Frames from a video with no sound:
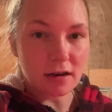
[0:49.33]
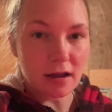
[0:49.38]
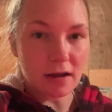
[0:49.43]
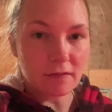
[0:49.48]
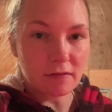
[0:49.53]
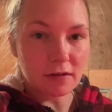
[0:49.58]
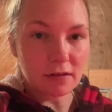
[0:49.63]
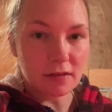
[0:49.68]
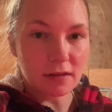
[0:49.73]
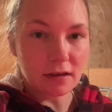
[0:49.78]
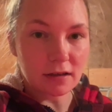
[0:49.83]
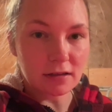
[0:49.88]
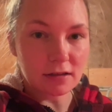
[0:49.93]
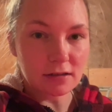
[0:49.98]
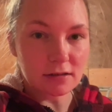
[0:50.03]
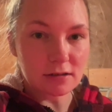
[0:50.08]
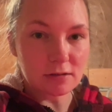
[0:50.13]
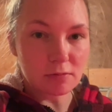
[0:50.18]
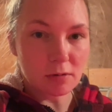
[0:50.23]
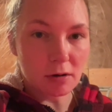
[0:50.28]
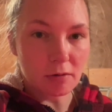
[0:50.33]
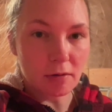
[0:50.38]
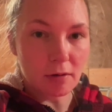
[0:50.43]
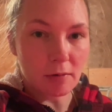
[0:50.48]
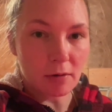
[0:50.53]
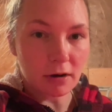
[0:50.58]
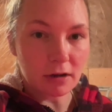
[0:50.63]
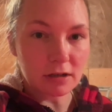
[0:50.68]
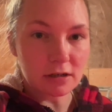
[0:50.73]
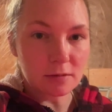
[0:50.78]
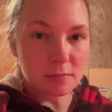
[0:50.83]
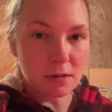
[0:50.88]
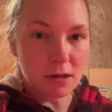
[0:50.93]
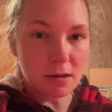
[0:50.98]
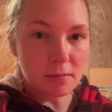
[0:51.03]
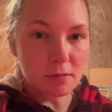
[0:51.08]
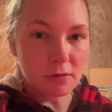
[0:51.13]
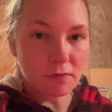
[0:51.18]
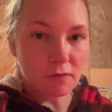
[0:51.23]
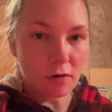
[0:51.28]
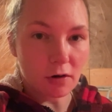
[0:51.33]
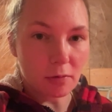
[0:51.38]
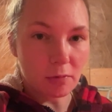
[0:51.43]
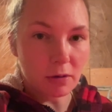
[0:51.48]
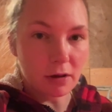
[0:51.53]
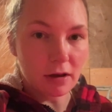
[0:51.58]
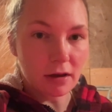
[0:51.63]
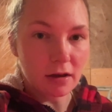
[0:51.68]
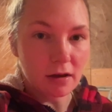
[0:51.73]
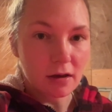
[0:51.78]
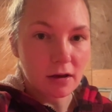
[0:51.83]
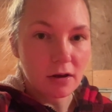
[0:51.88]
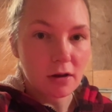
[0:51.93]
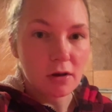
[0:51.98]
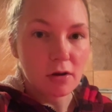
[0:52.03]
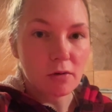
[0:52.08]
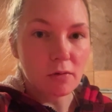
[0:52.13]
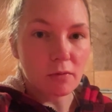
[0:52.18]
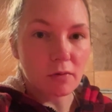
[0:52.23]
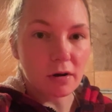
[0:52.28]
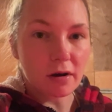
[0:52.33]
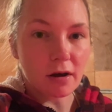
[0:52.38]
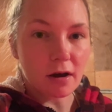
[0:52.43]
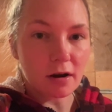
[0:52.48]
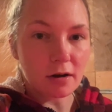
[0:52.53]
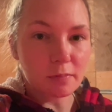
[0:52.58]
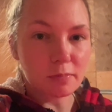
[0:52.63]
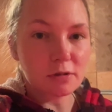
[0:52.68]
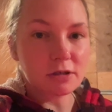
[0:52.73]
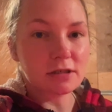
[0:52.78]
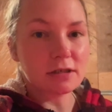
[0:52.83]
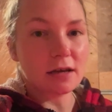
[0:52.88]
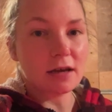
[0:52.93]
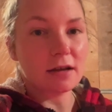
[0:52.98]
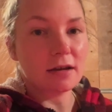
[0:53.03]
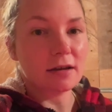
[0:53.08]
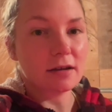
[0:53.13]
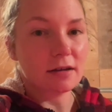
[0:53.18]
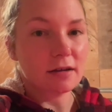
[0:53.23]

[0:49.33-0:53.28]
everything's where we want it to be before we 100%